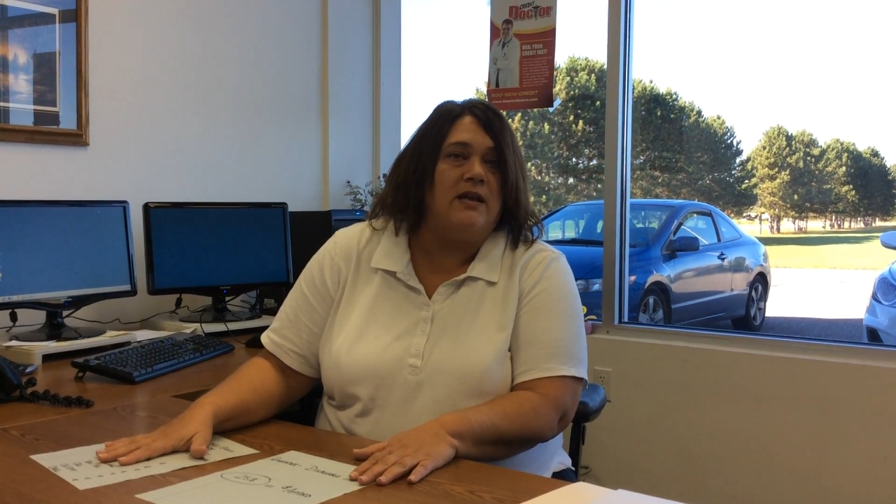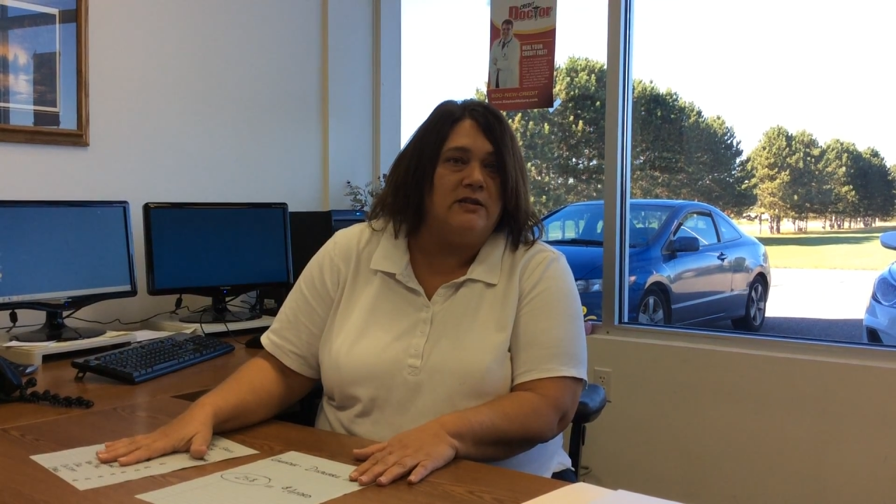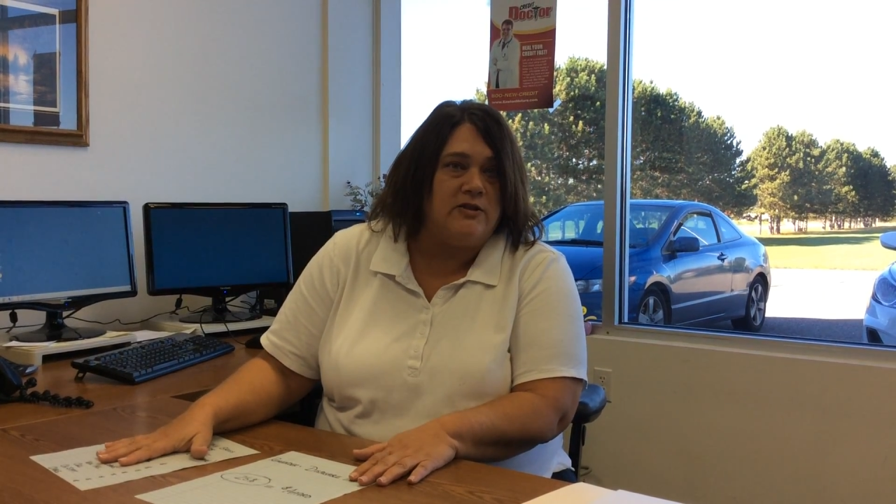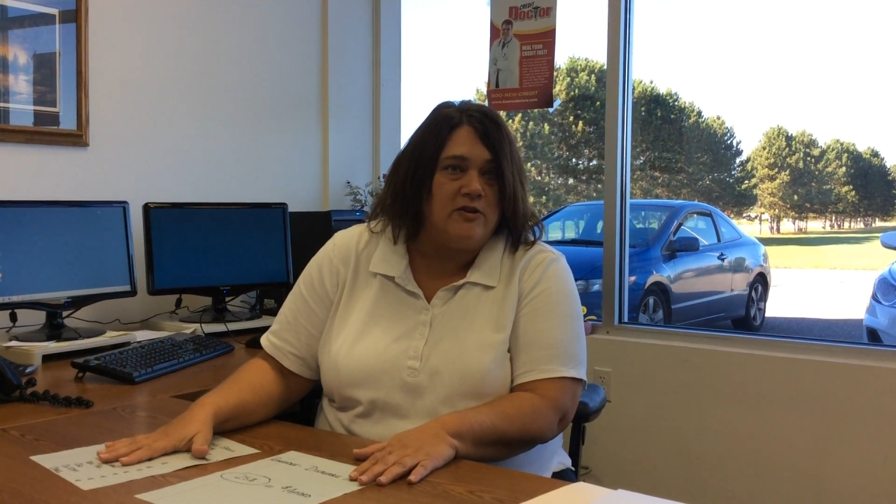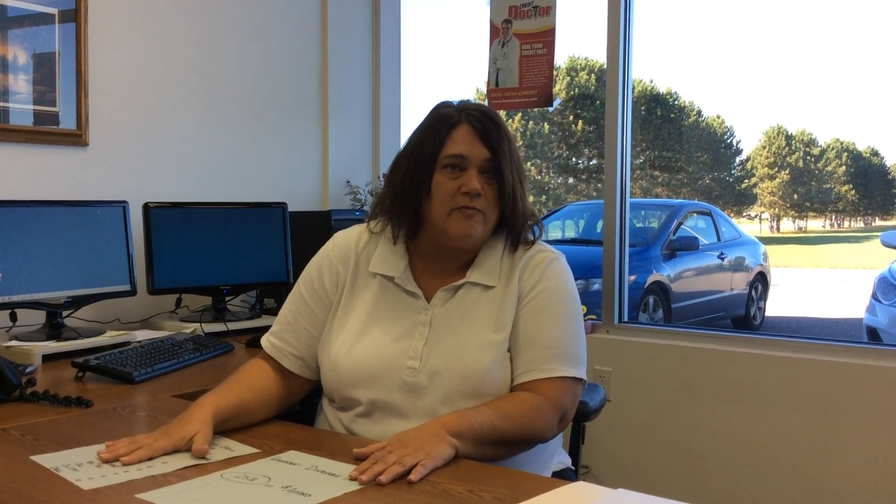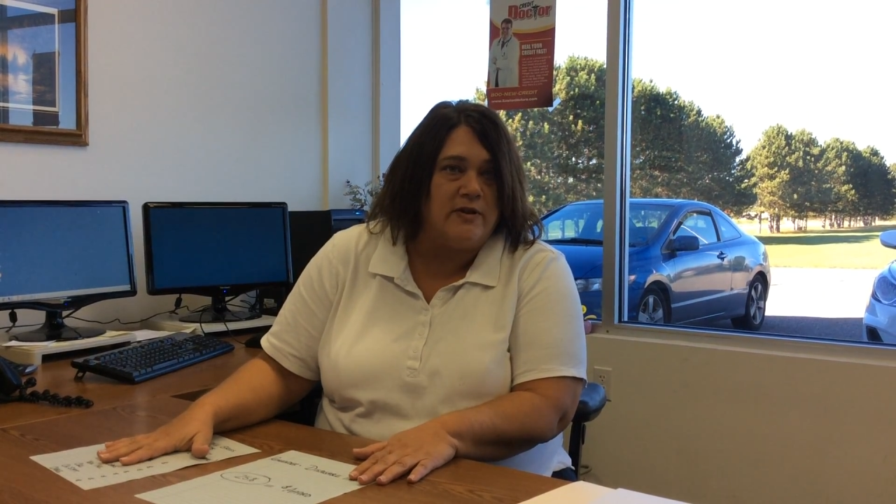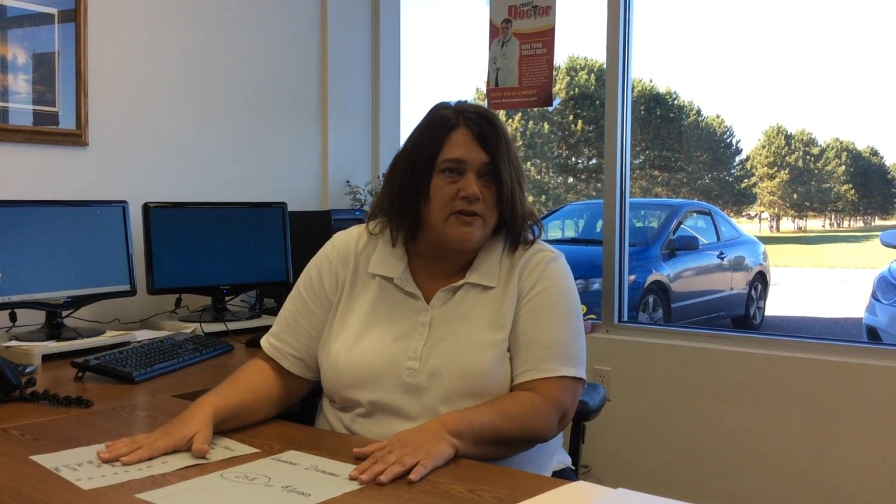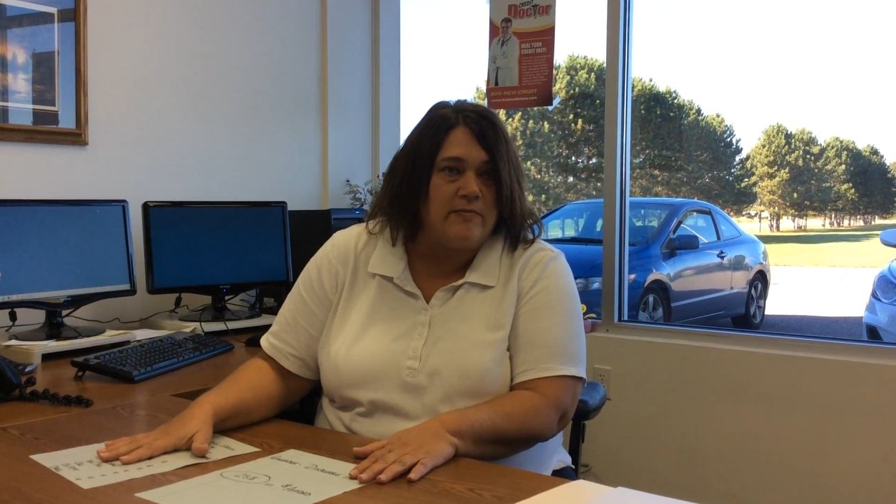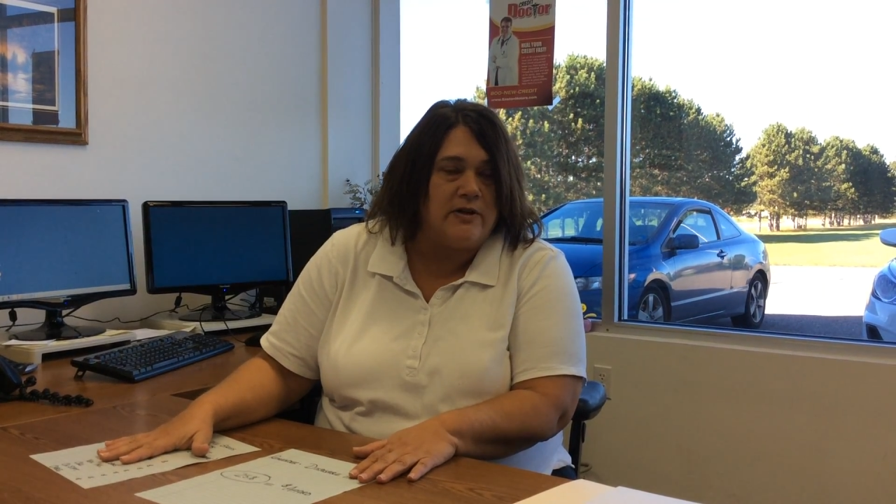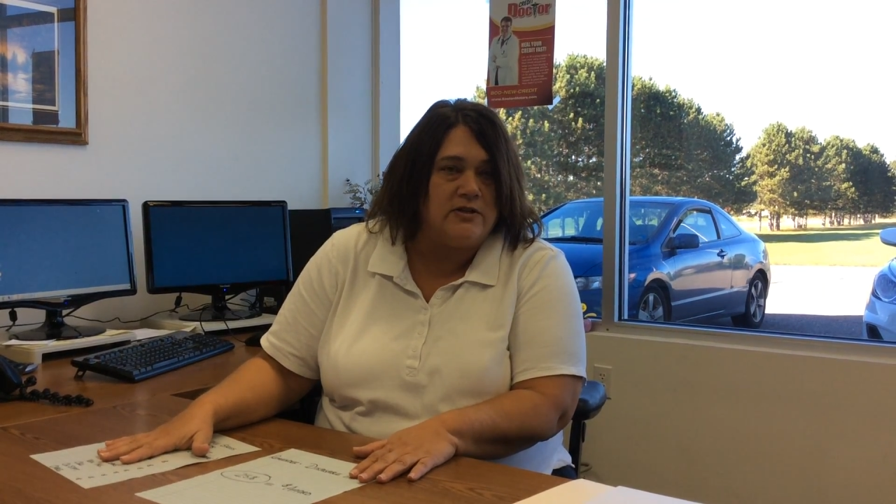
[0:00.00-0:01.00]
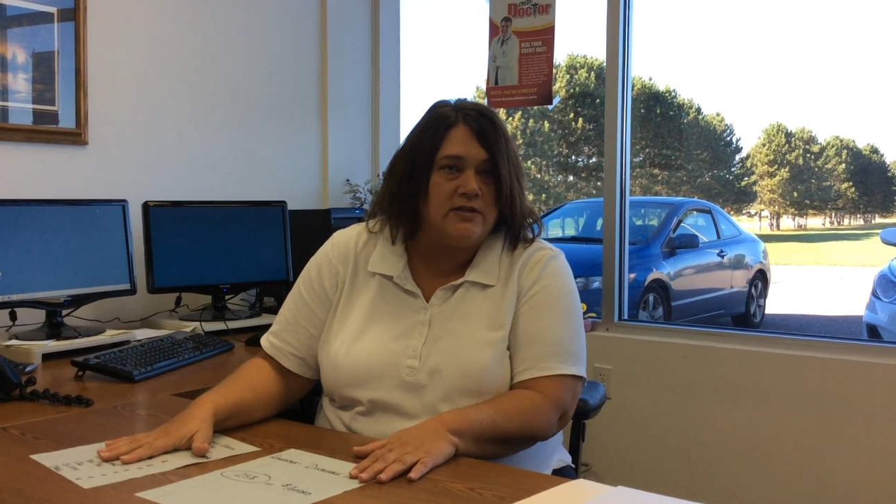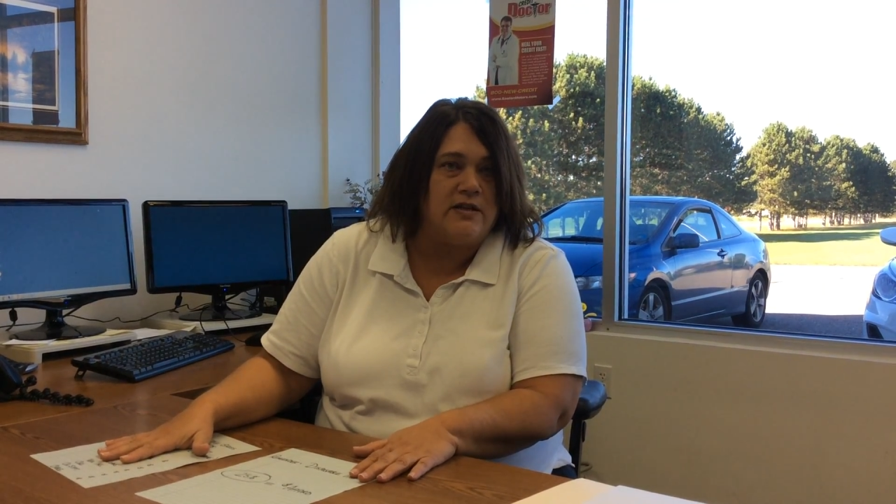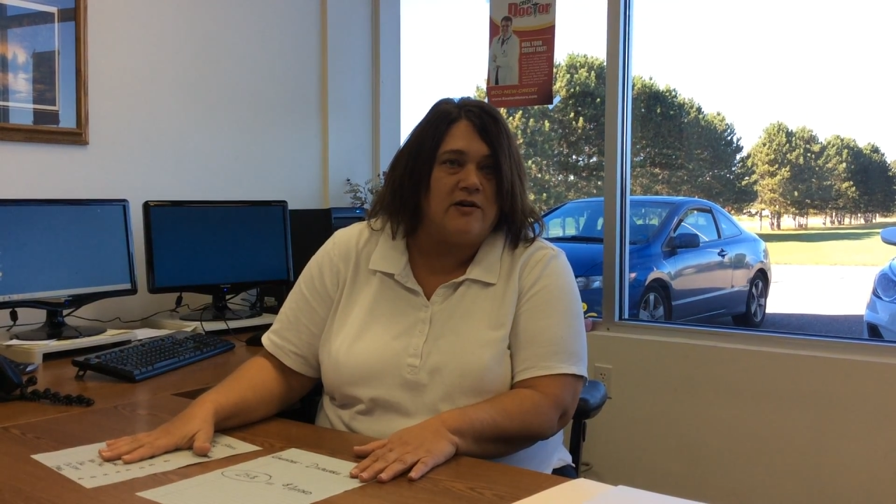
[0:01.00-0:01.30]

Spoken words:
into your monthly budget